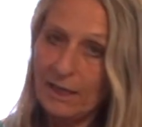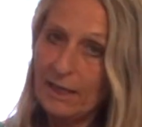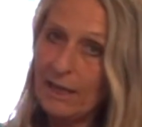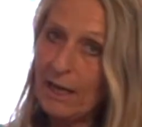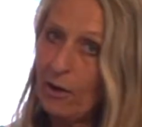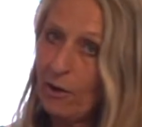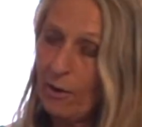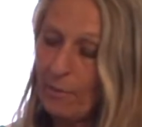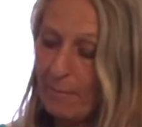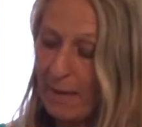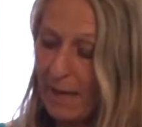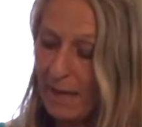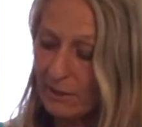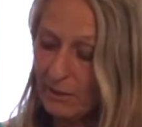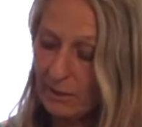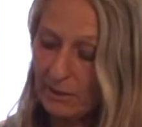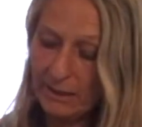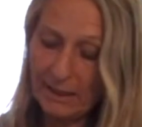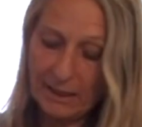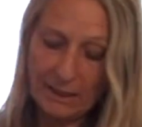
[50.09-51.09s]
Now, a
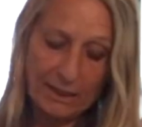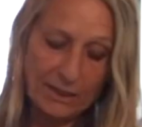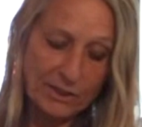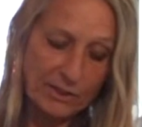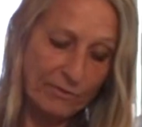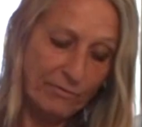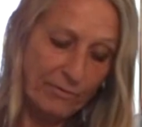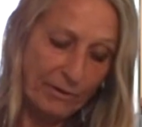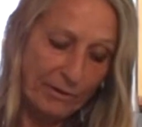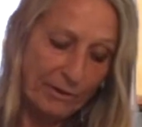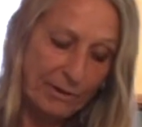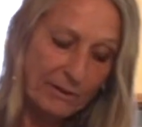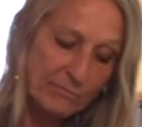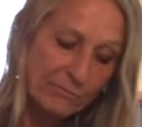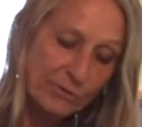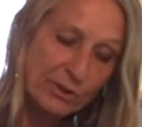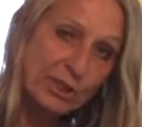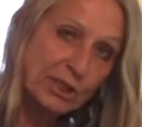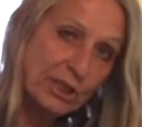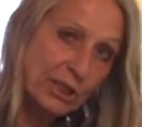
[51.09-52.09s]
mandolin is a very
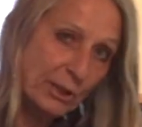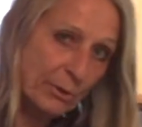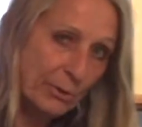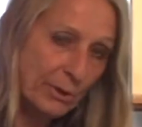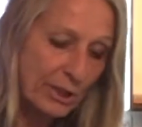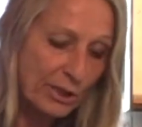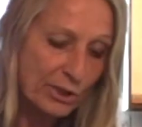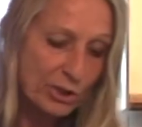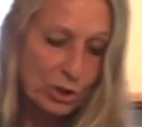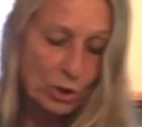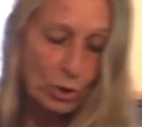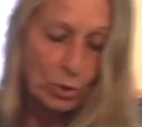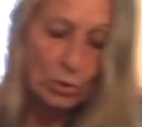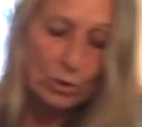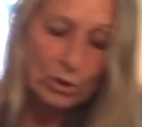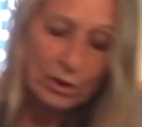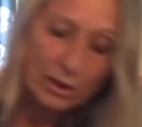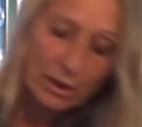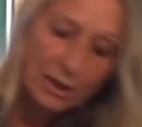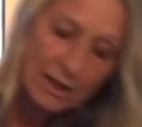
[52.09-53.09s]
serious
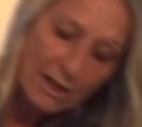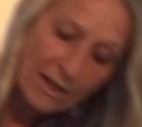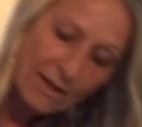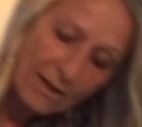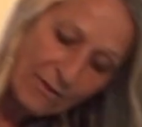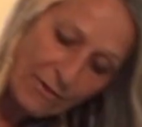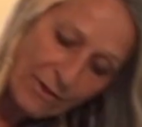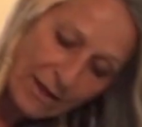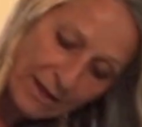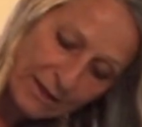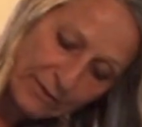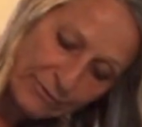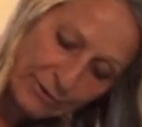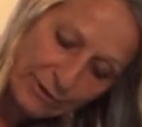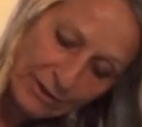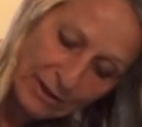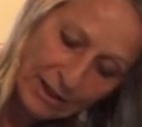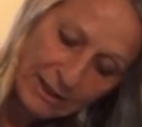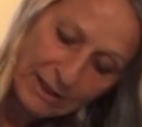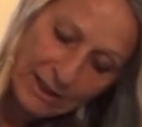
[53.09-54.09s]
tool that if
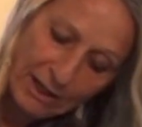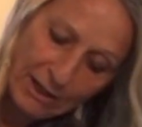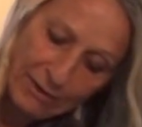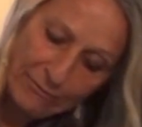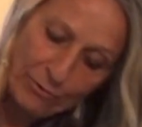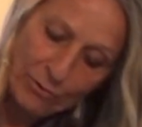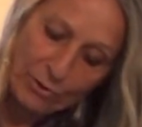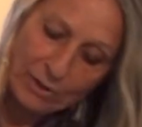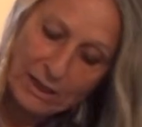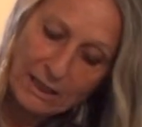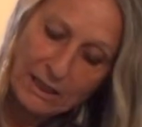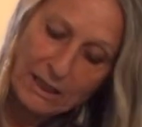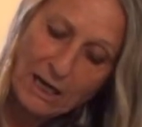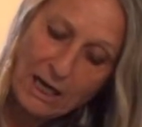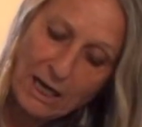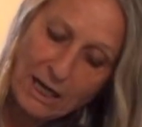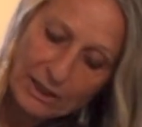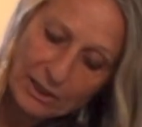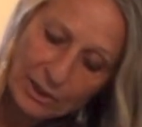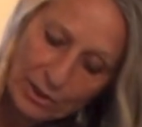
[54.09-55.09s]
you're not careful can
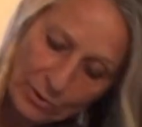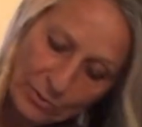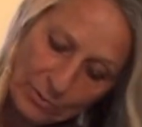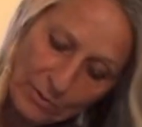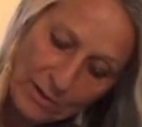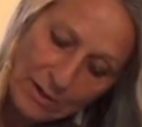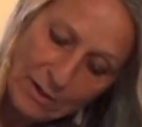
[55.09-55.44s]
cut you.